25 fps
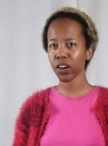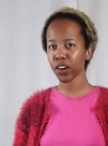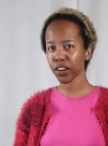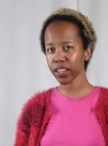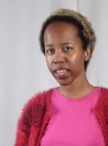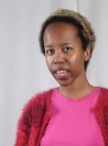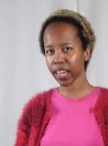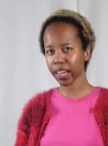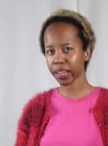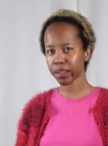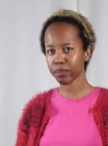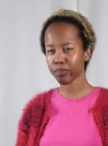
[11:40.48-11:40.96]

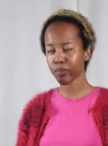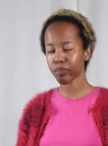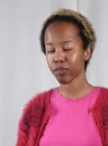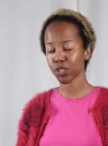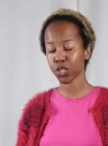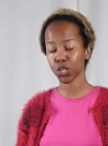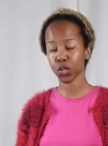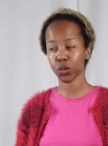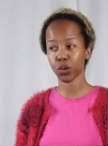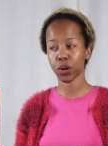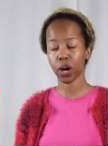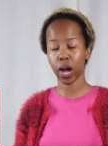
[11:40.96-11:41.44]
okay
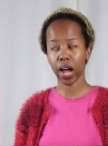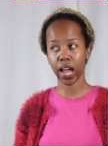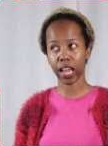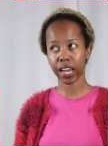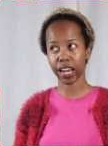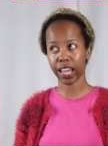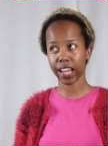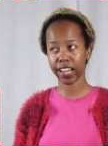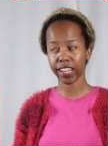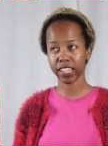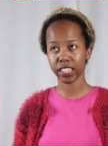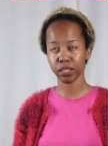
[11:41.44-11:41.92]
so I
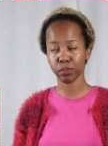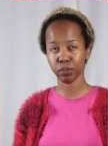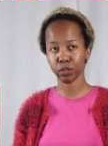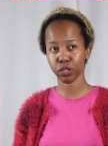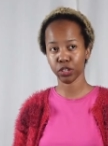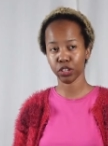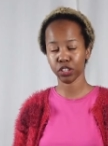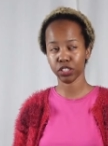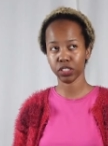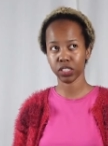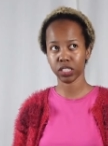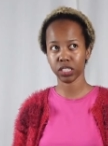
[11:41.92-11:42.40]
lied
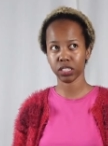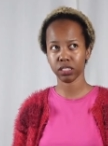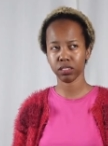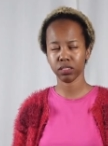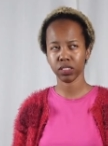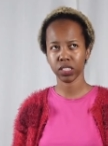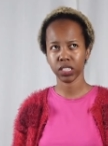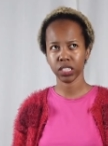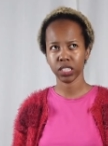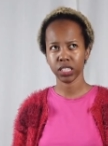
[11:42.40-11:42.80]
because